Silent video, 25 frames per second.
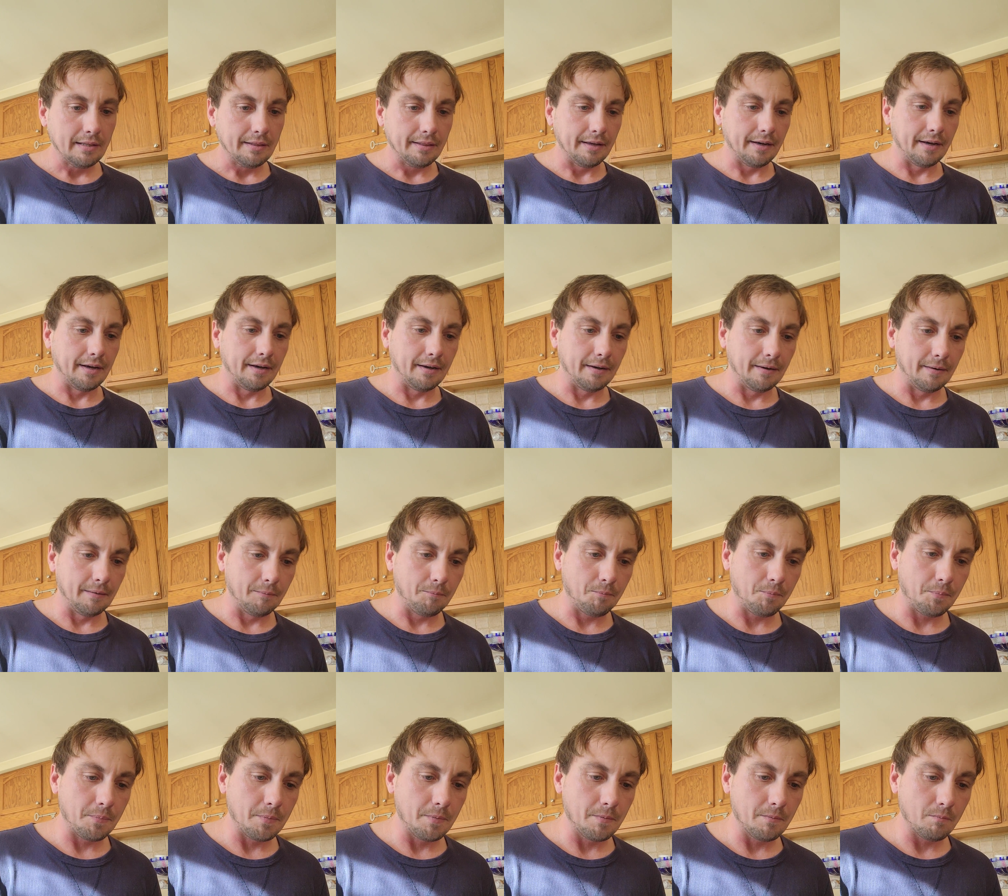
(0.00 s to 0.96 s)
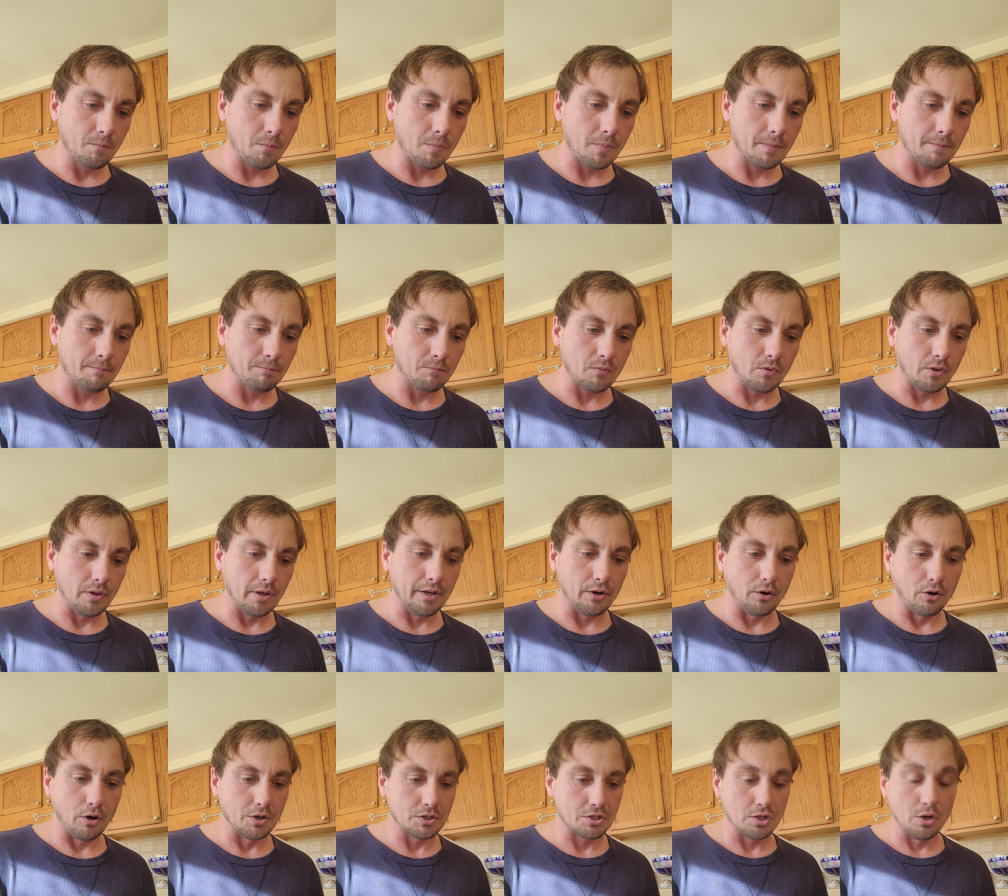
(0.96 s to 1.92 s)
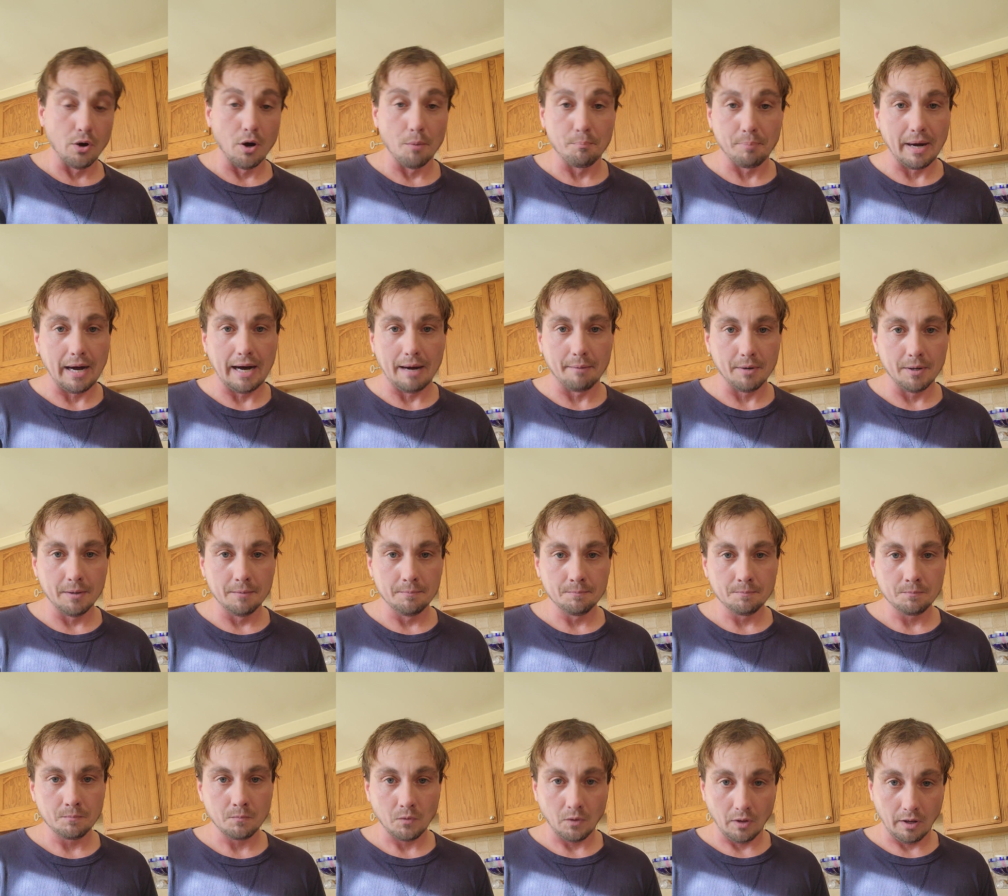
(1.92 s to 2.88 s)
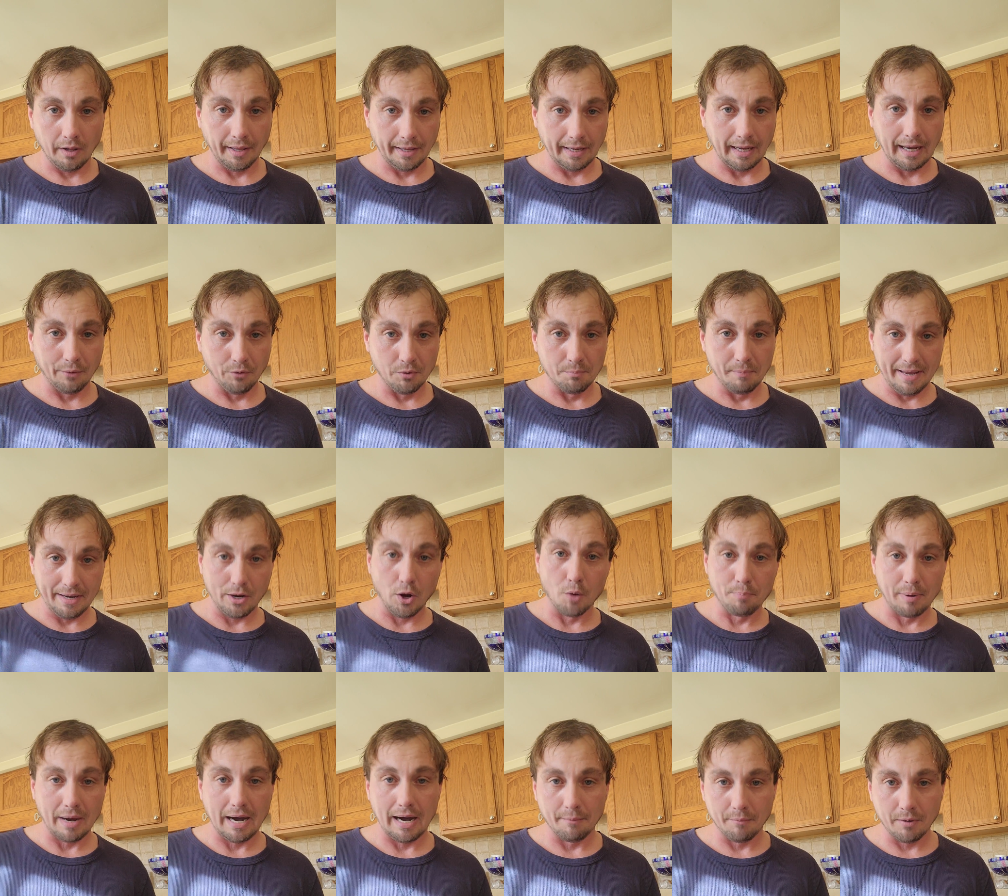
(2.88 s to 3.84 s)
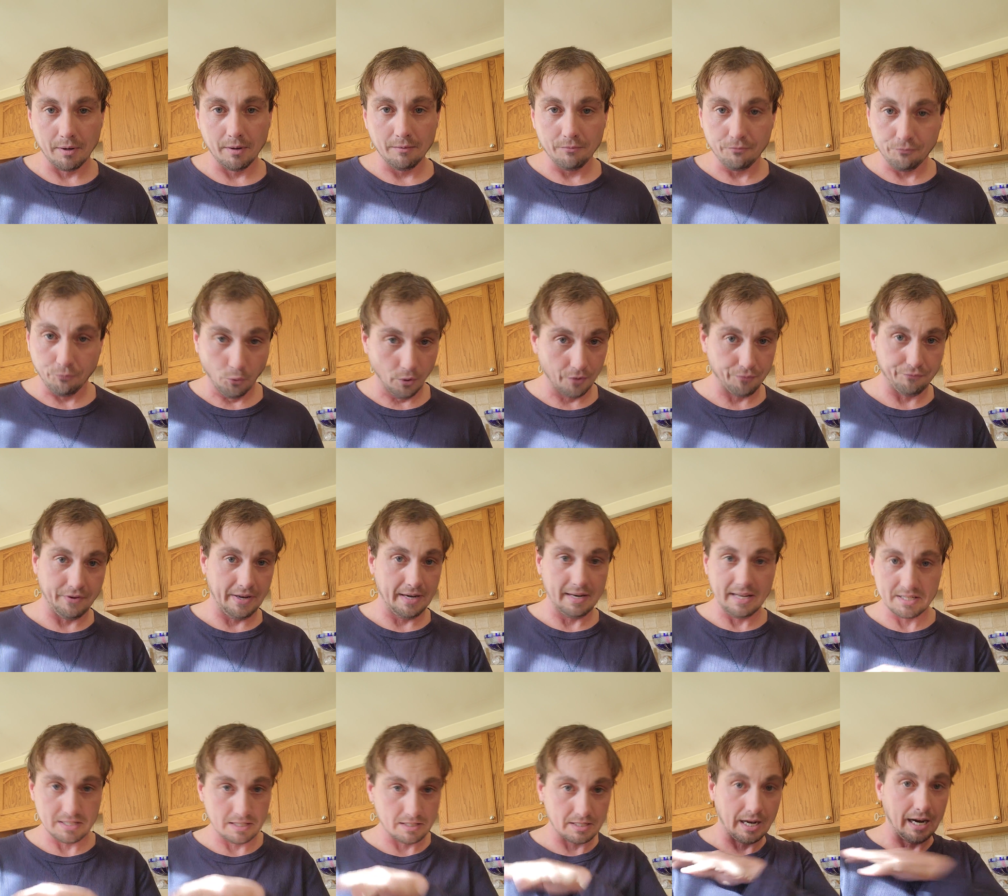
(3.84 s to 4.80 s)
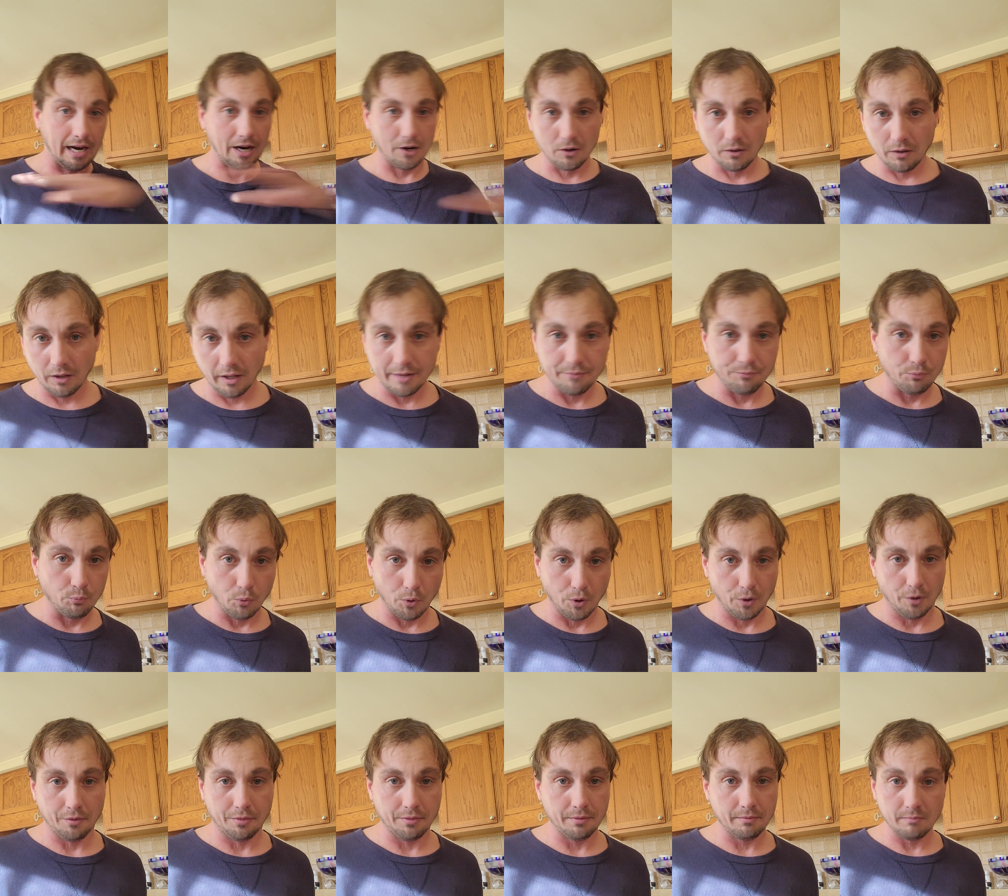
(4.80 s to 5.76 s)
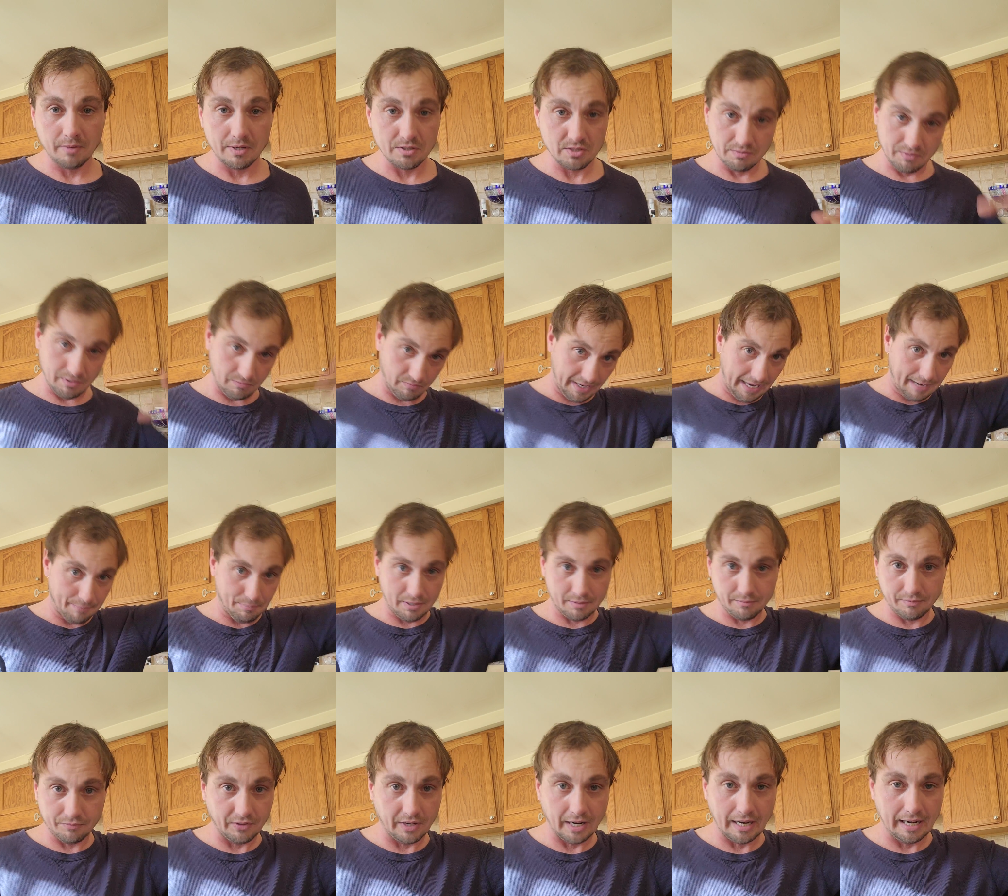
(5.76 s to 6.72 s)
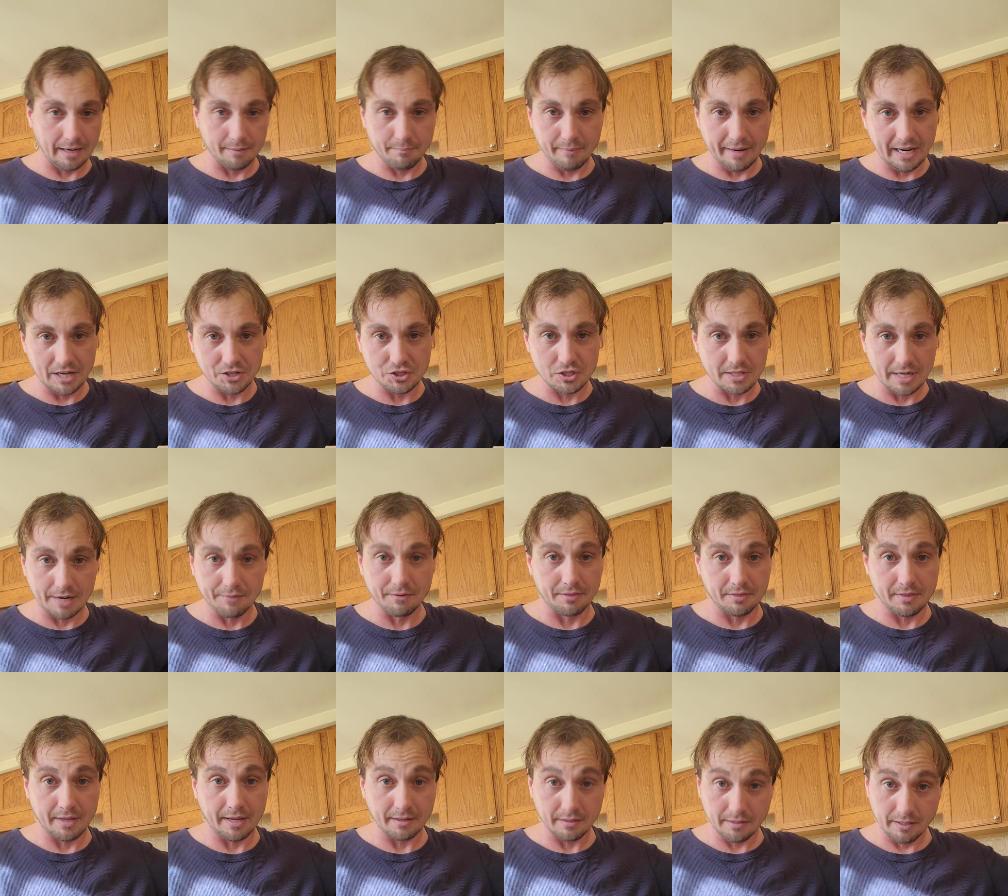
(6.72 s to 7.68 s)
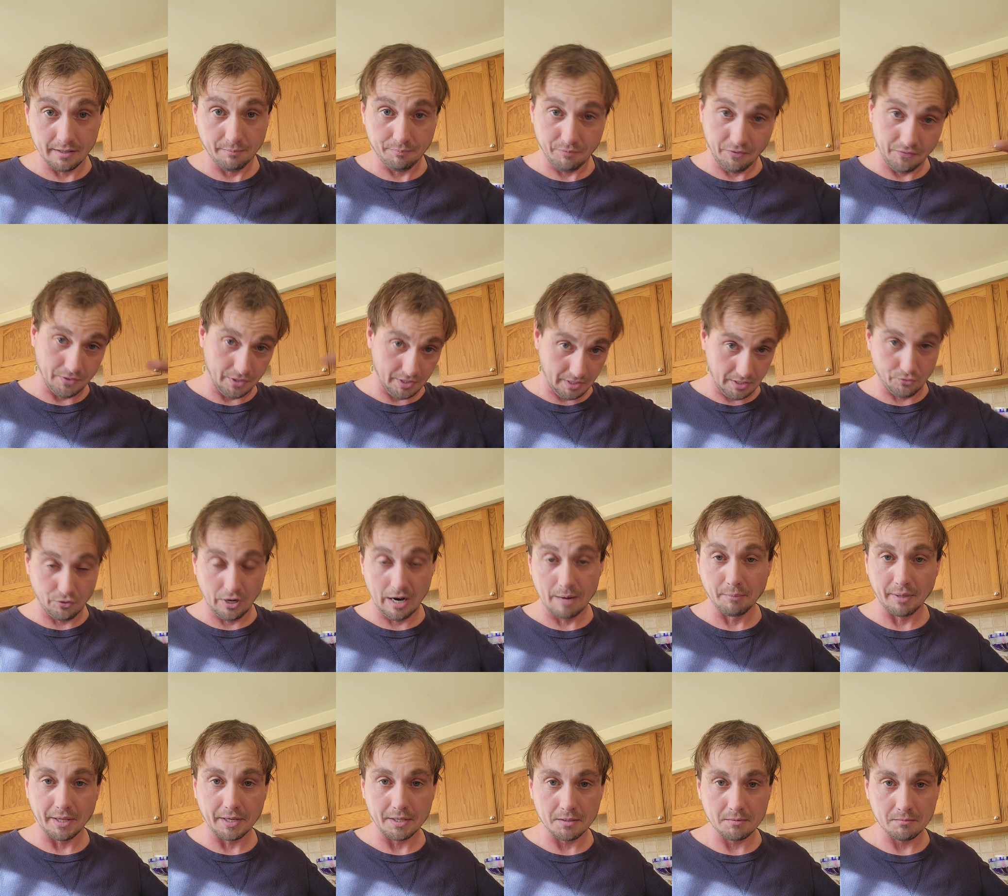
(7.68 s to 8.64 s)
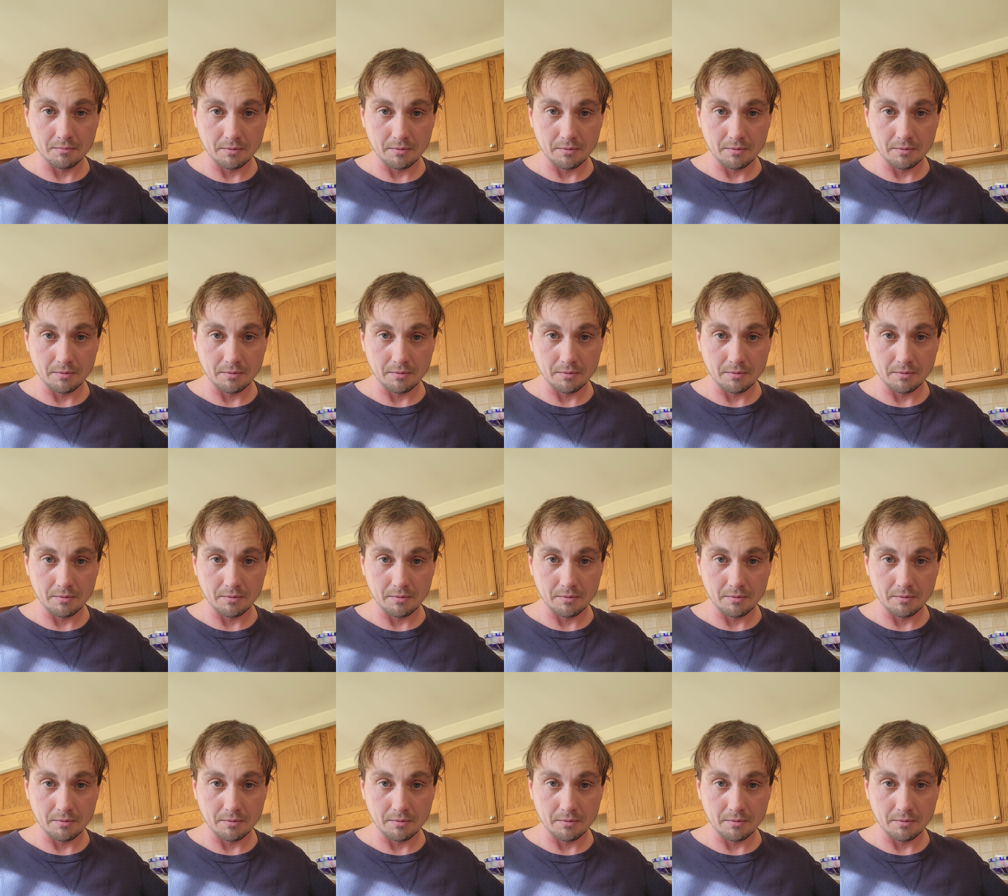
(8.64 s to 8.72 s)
Uh, Also, Obama. Like I would make Obama forfeit his entire life worth, his Cape Cod mansions, everything to the Kremlin,